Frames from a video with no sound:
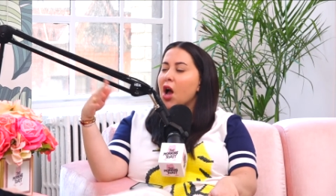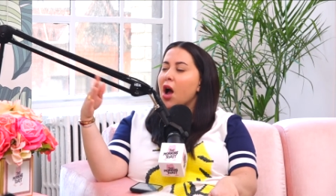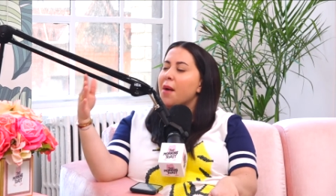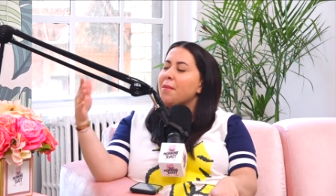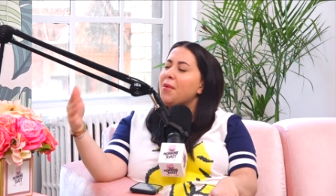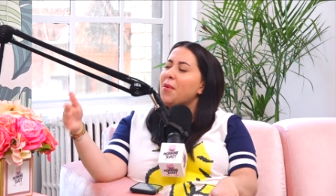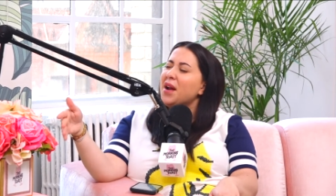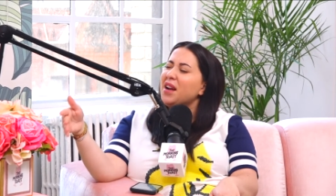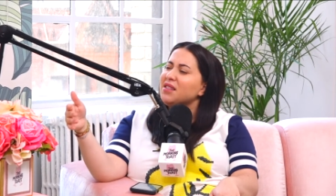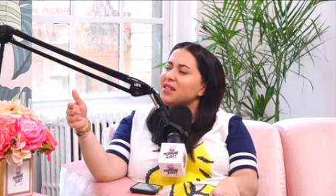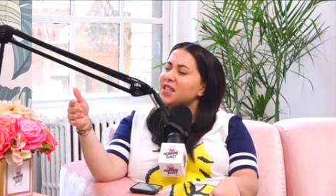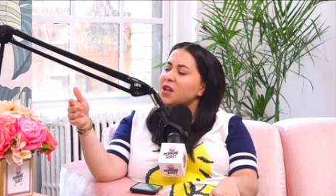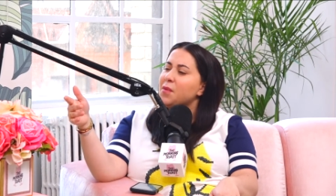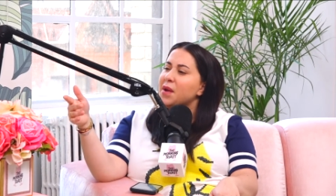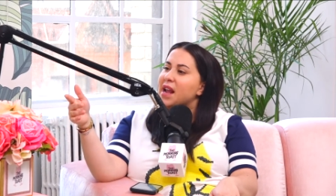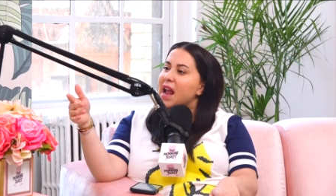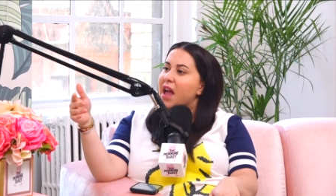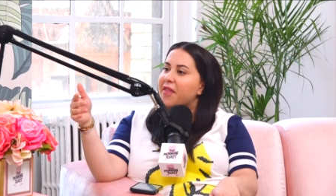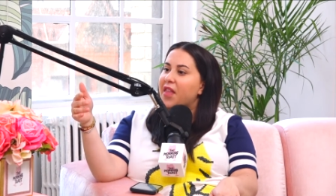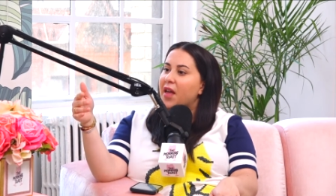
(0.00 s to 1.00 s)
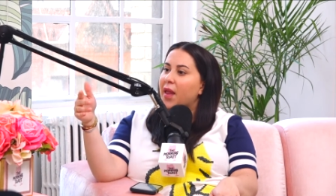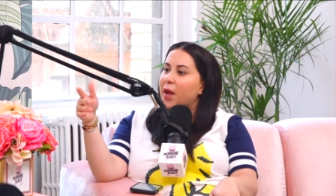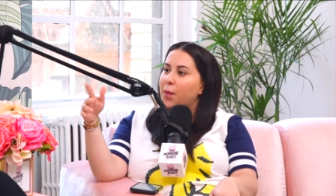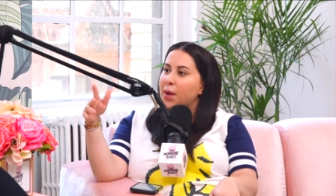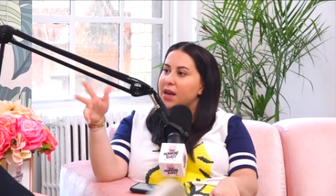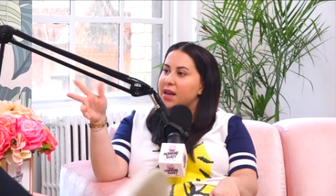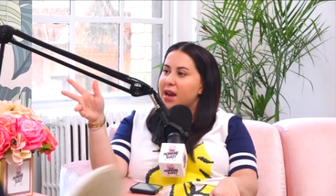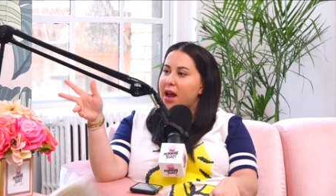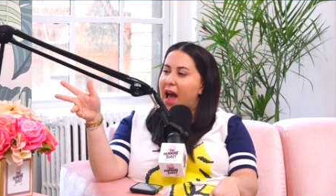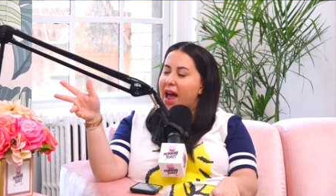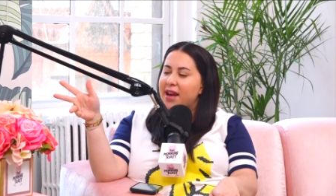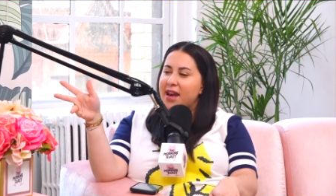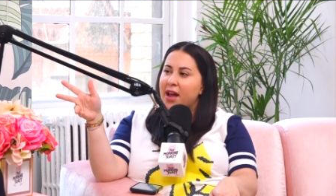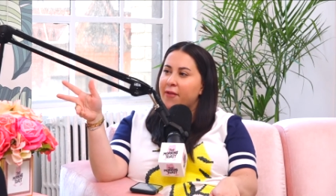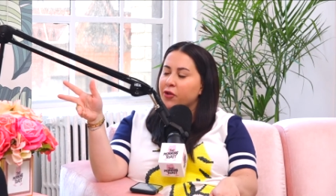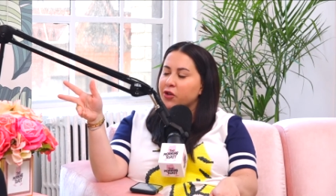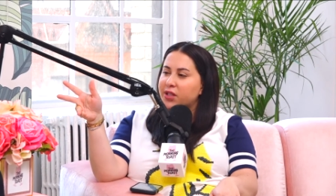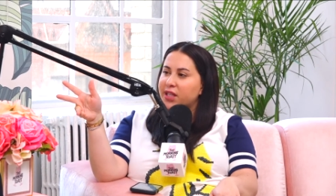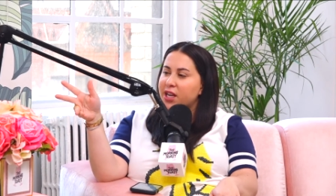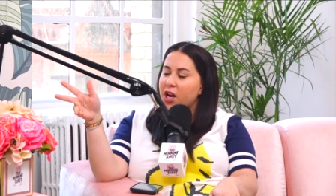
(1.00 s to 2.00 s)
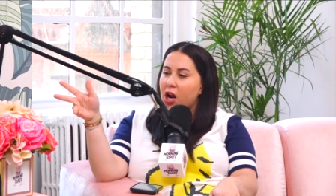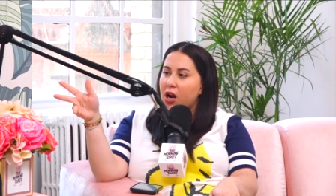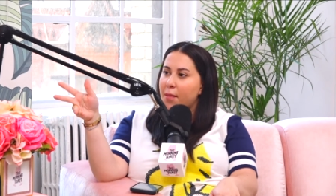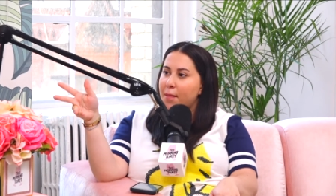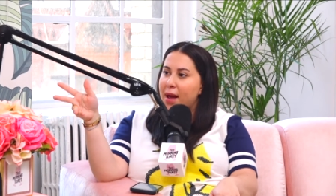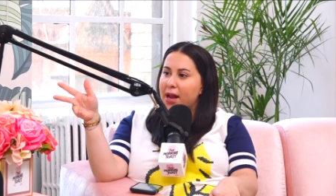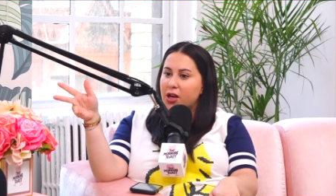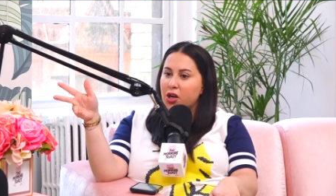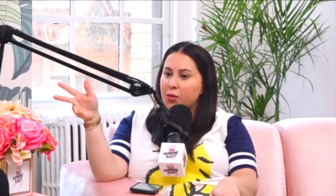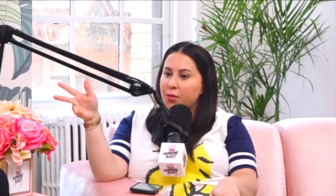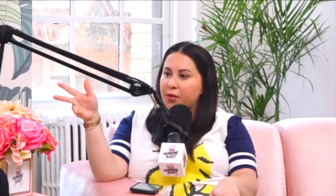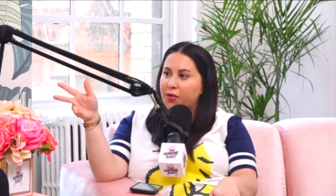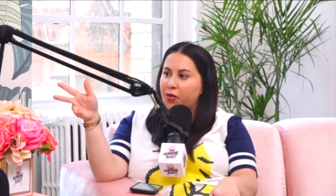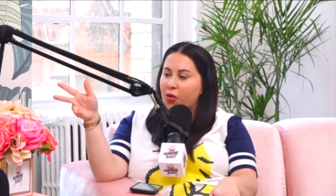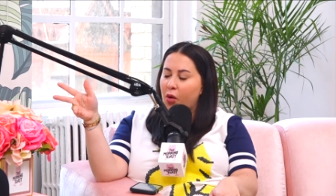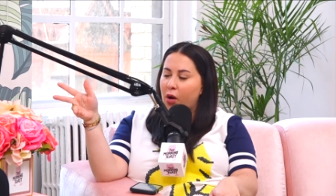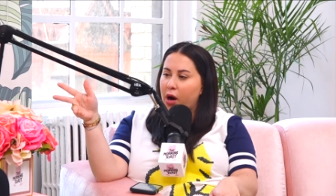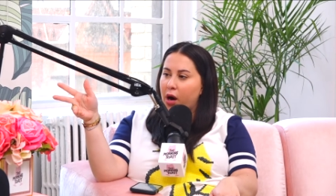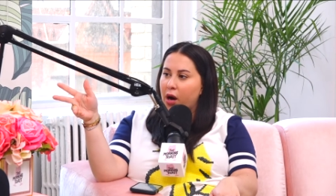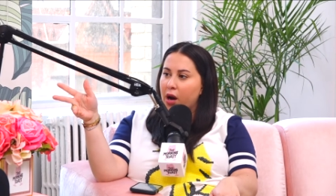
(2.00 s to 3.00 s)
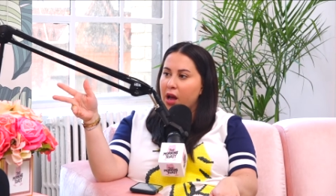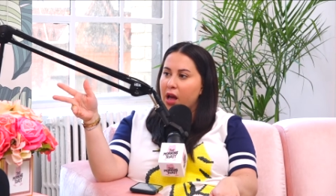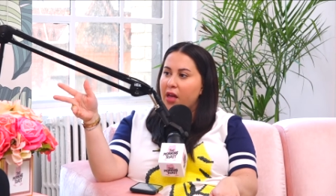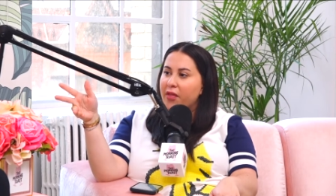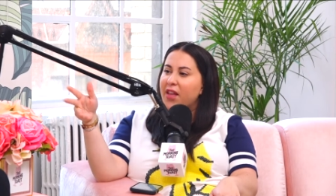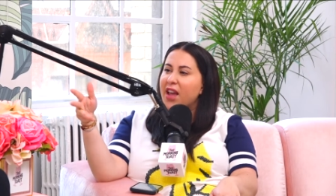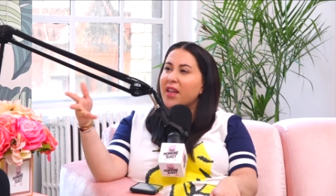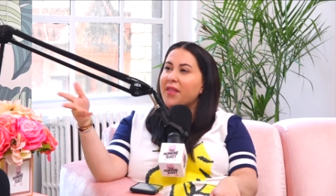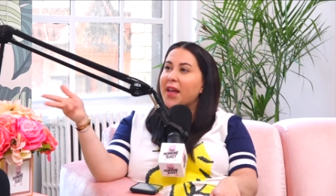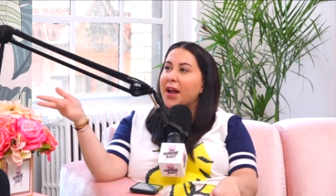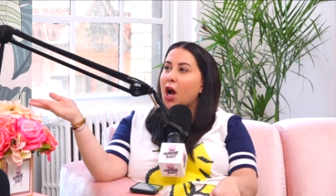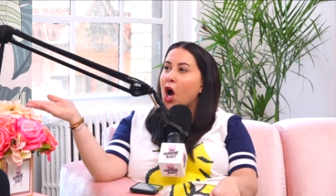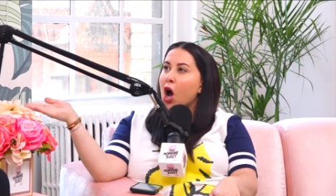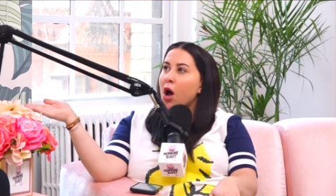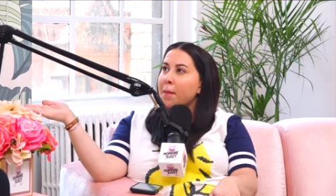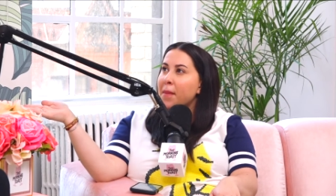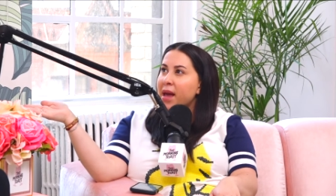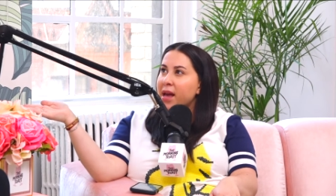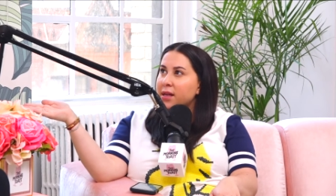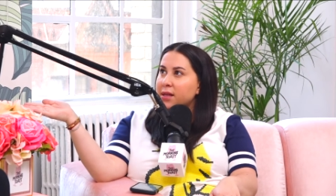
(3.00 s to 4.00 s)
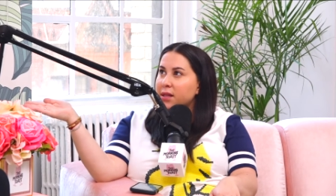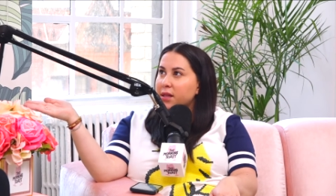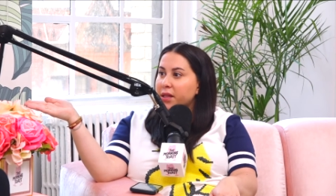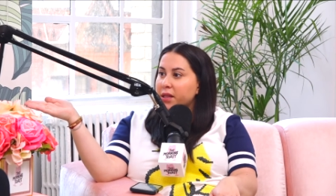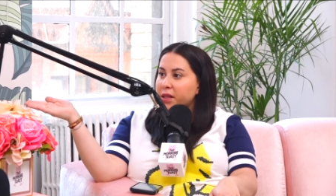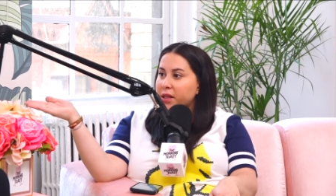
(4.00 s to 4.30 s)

But what else did we get that like we had never seen on a menu before? They had like hummus.